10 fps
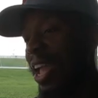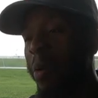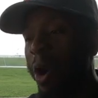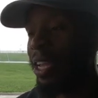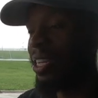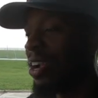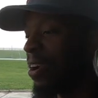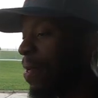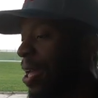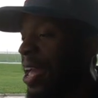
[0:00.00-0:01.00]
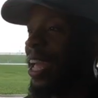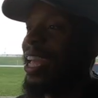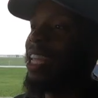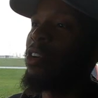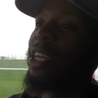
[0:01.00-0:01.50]
He walking there,
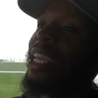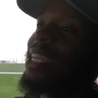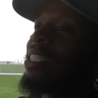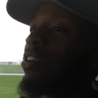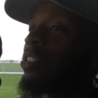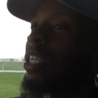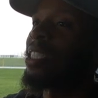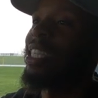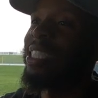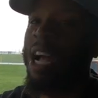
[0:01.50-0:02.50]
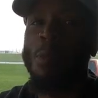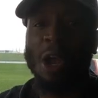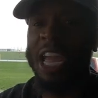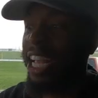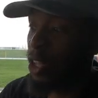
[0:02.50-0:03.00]
he get on the kiosk, start touching it, it's not
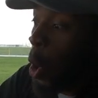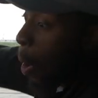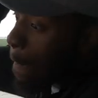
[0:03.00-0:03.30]
working. He get the